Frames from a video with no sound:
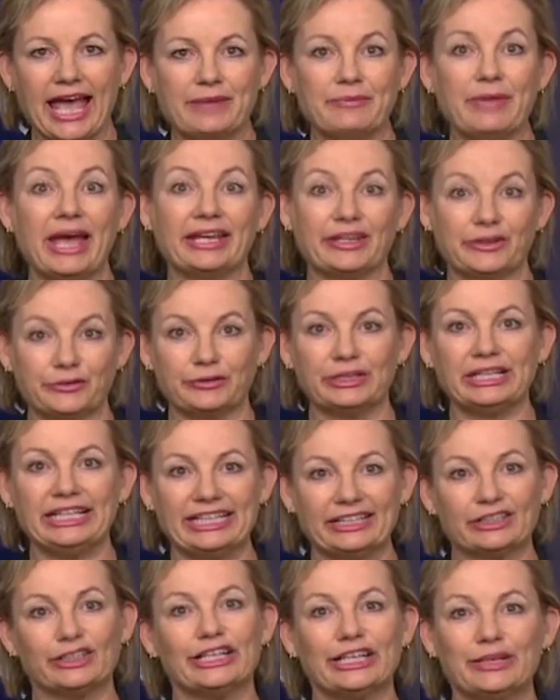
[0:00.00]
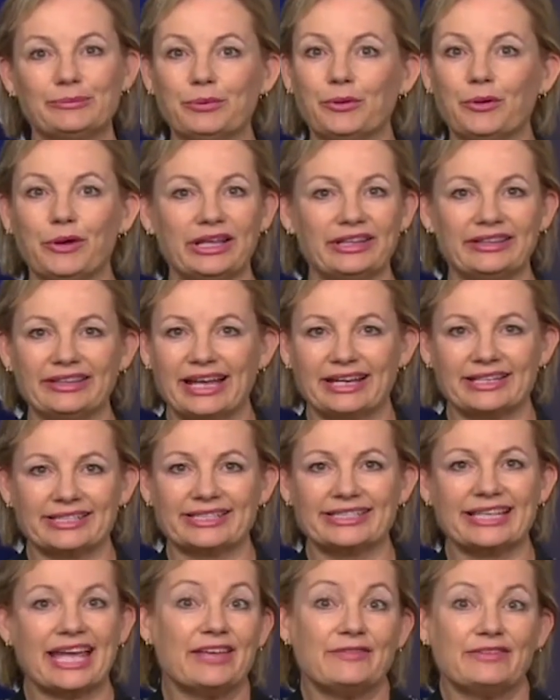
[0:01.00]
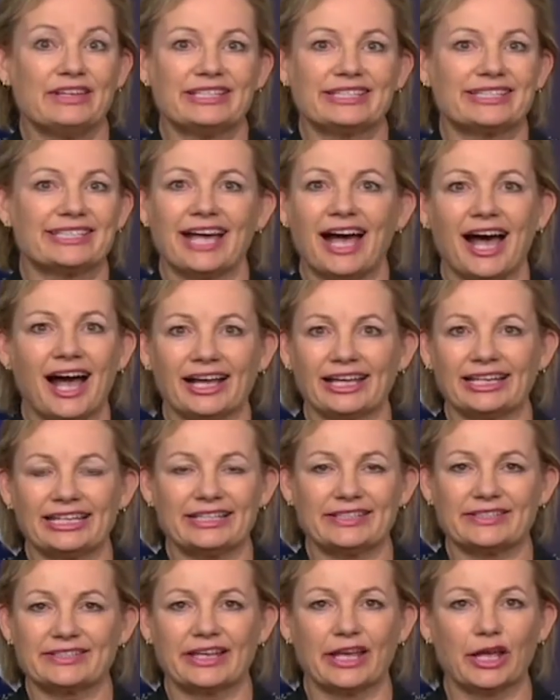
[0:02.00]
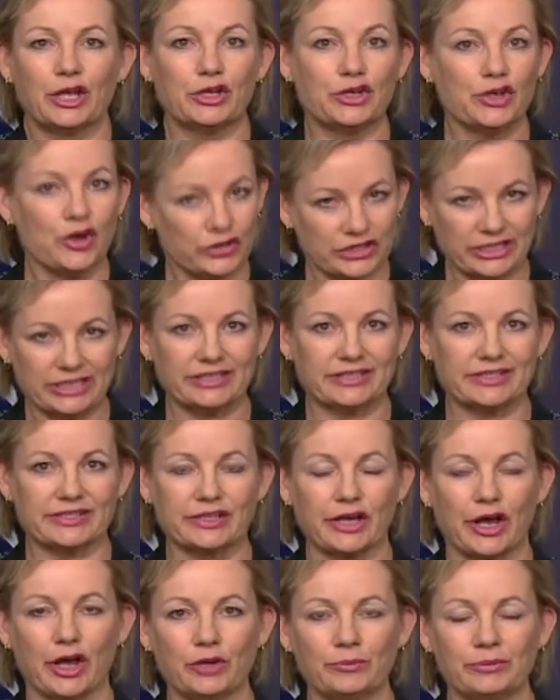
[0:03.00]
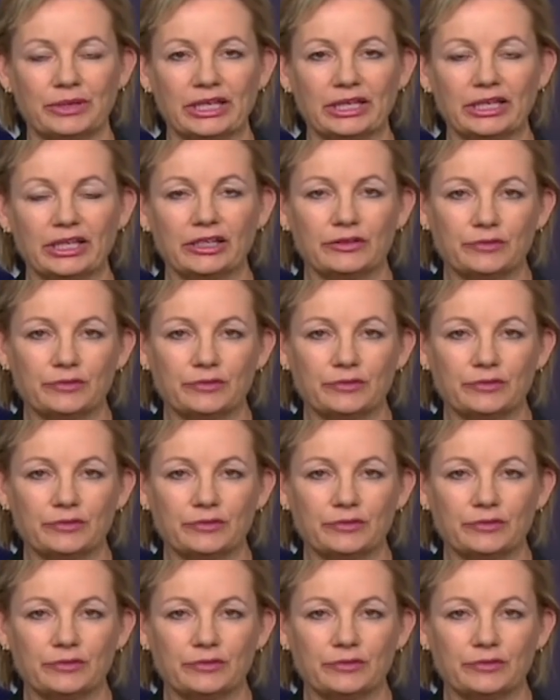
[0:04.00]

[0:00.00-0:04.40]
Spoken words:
and make a really clear point that a savings target is not in scope.